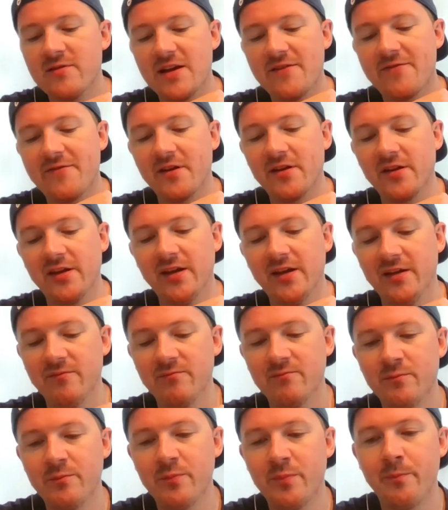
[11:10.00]

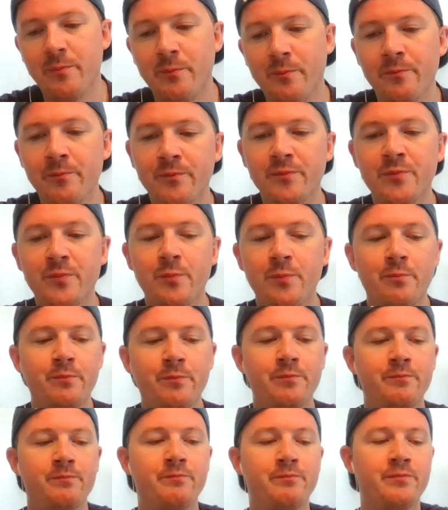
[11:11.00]
definitely
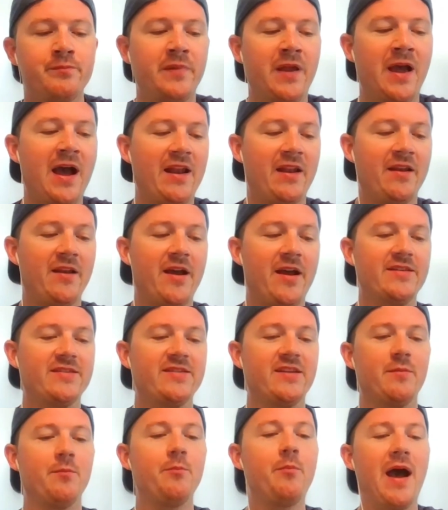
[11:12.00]
had a
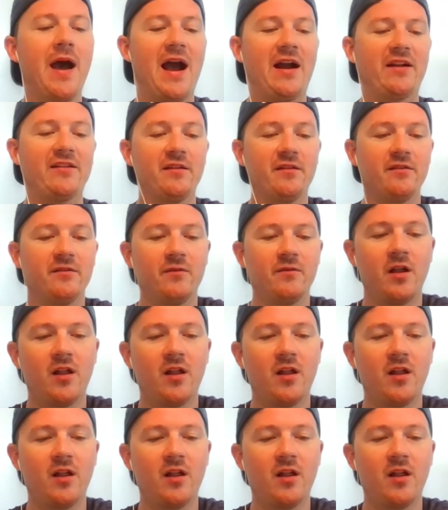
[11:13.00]
nice impact in